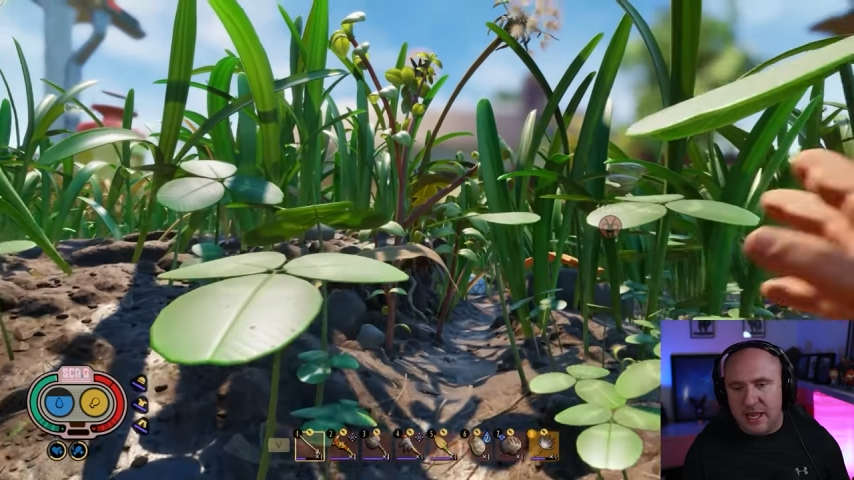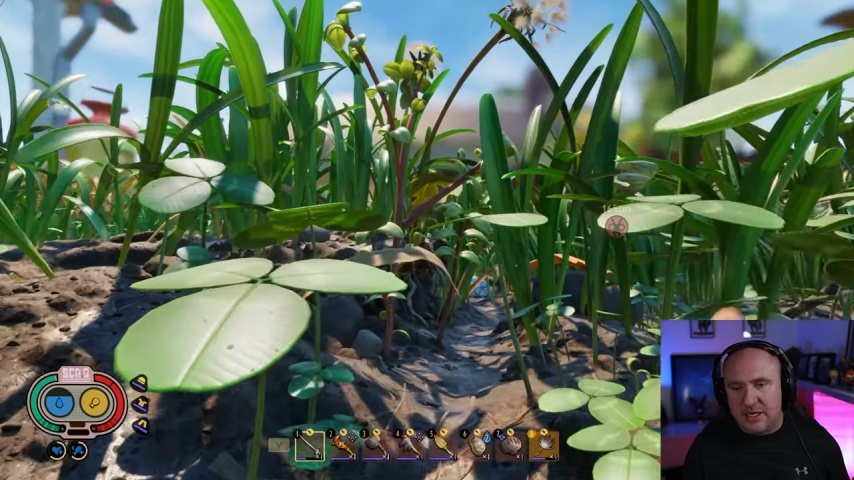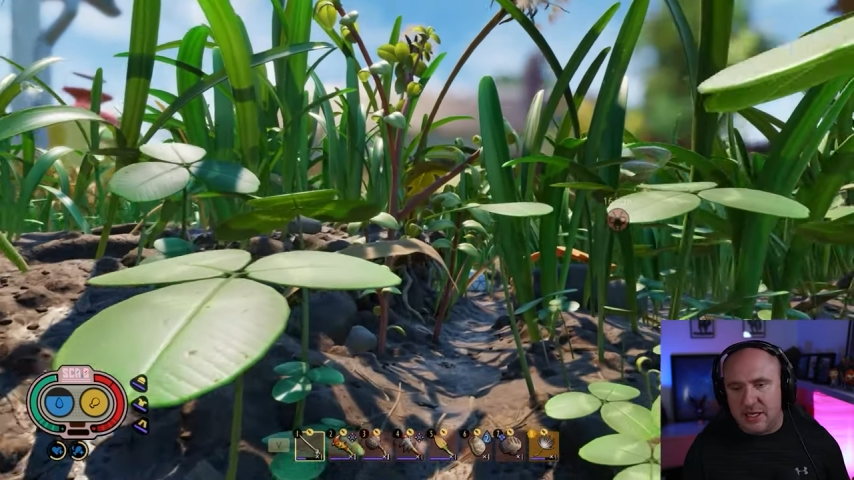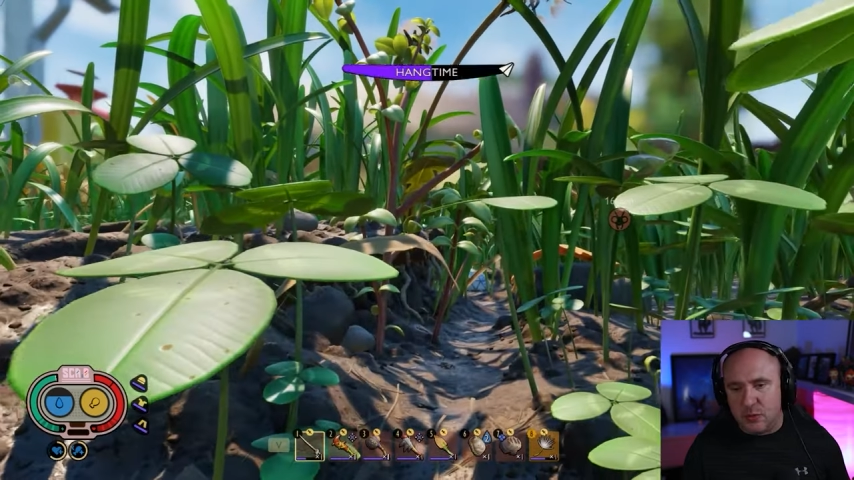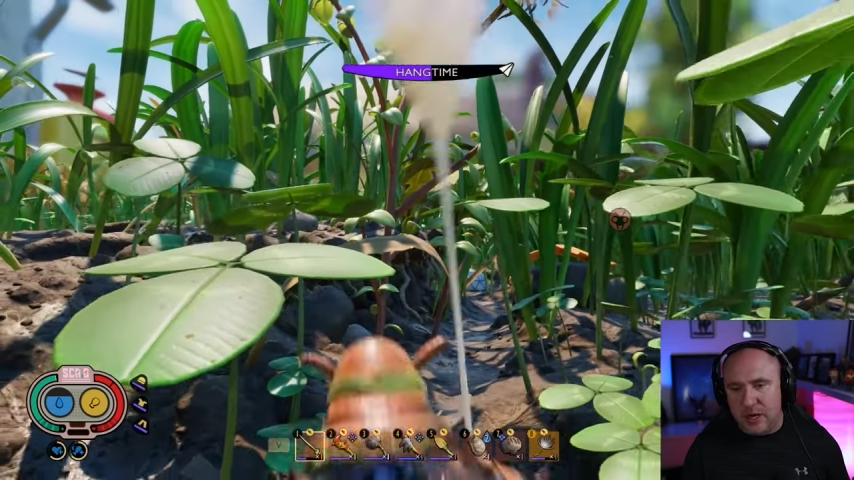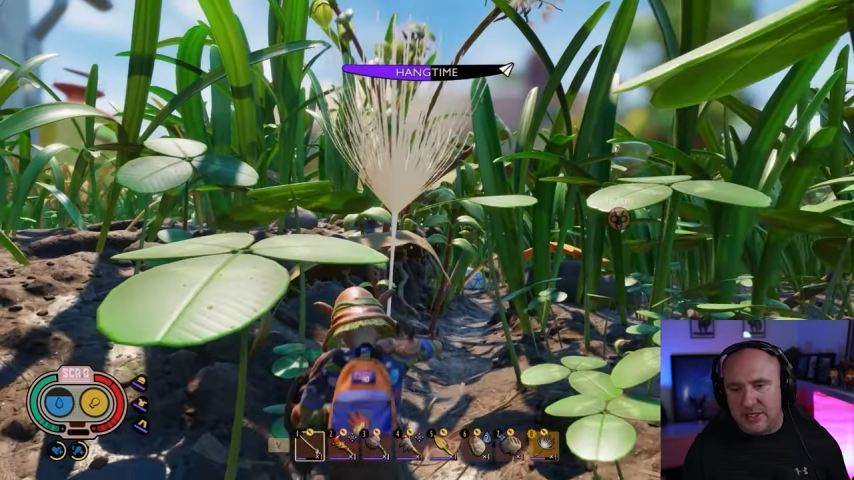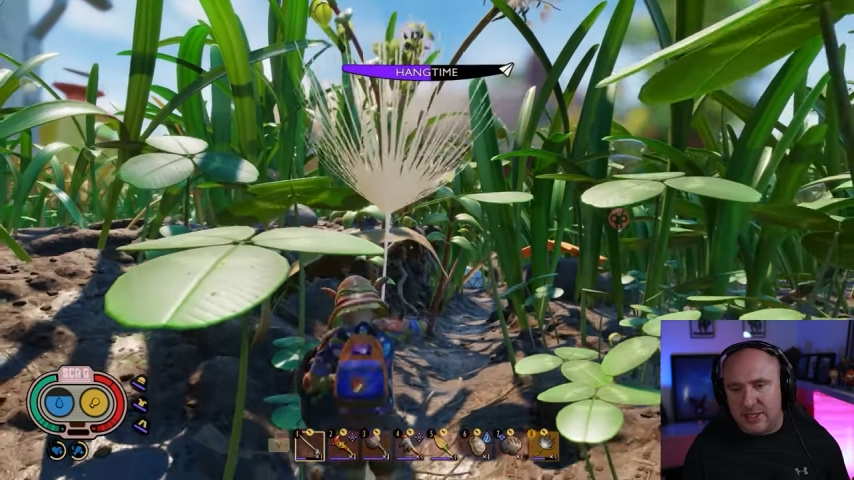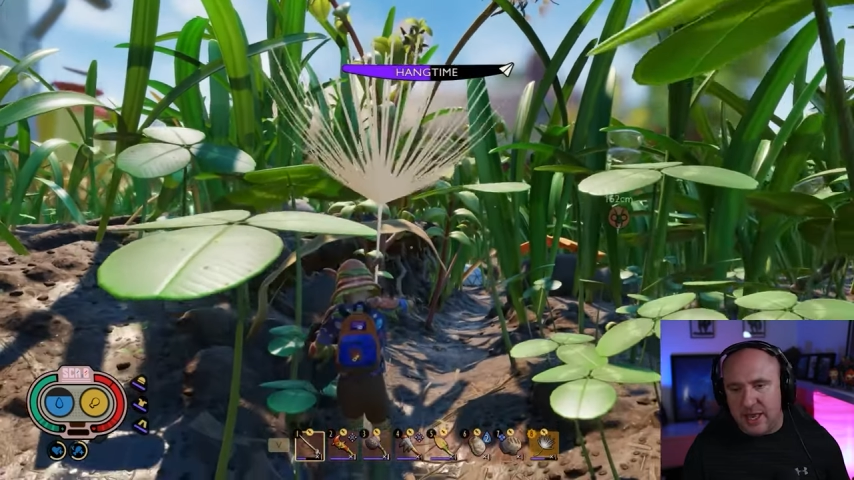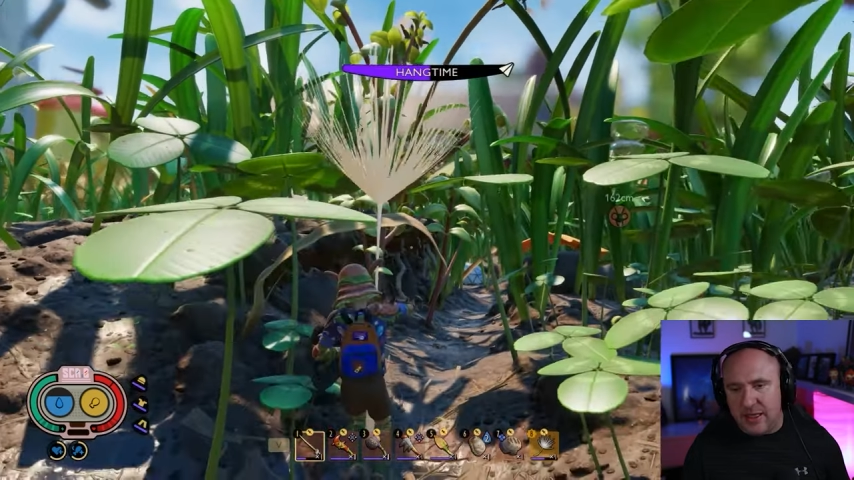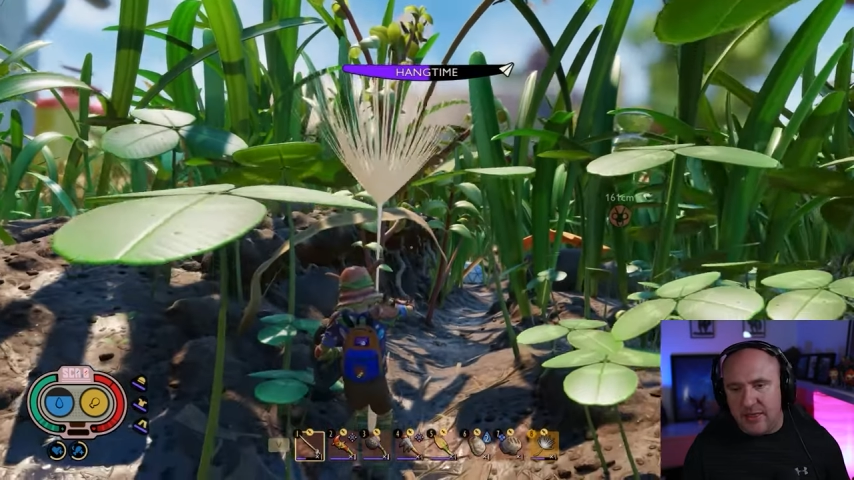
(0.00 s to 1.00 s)
easiest way
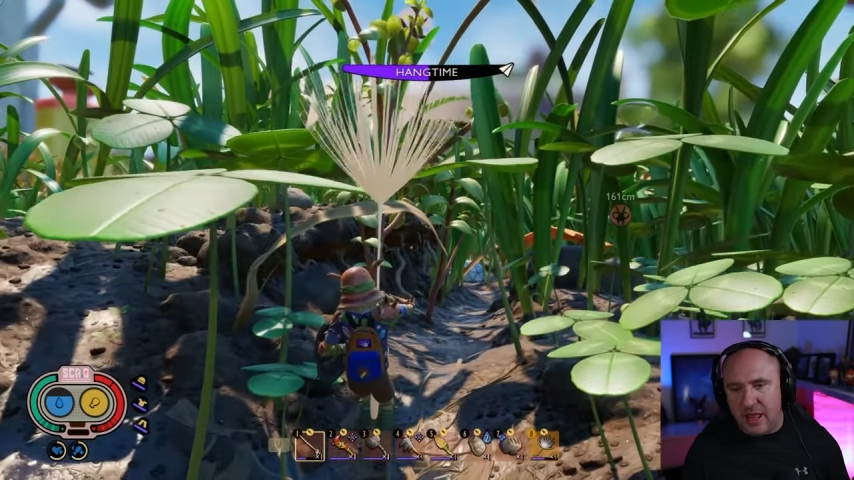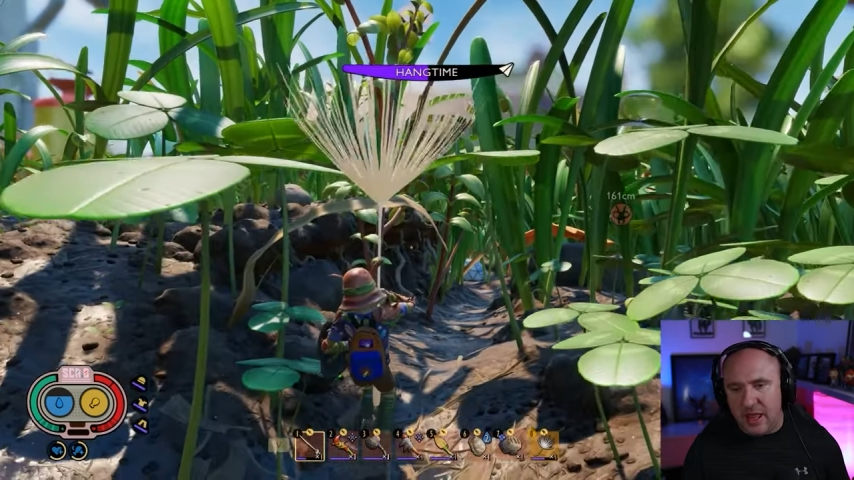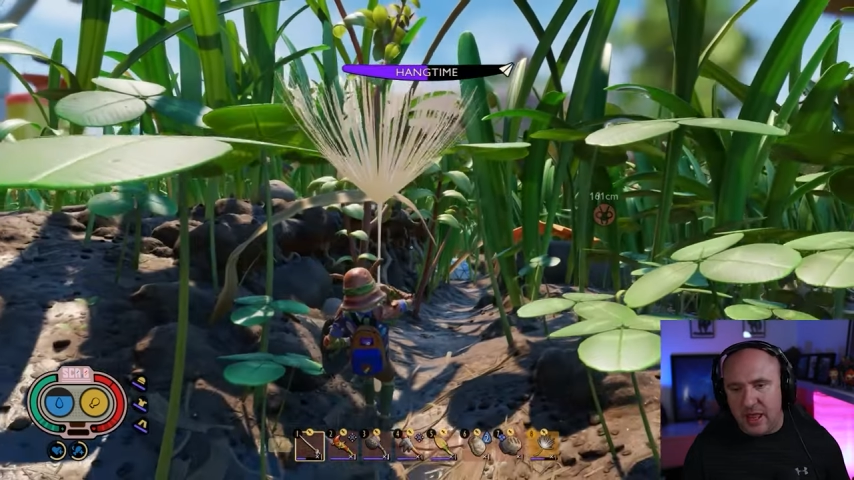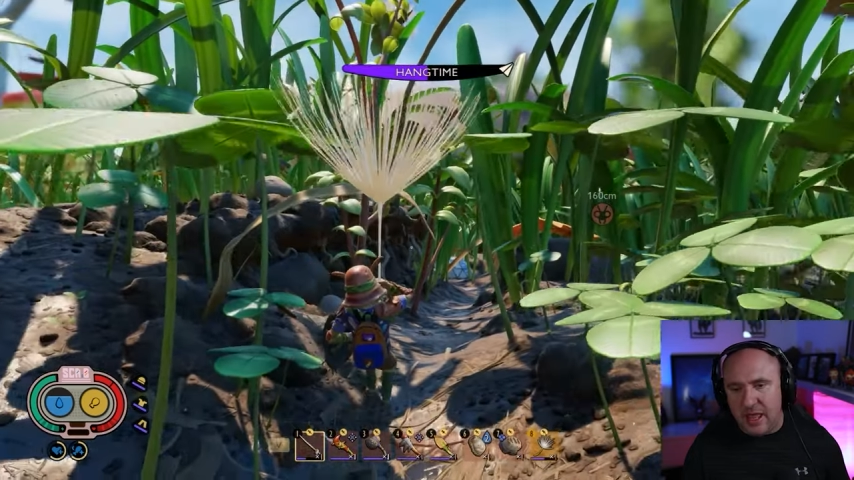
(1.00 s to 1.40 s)
to get there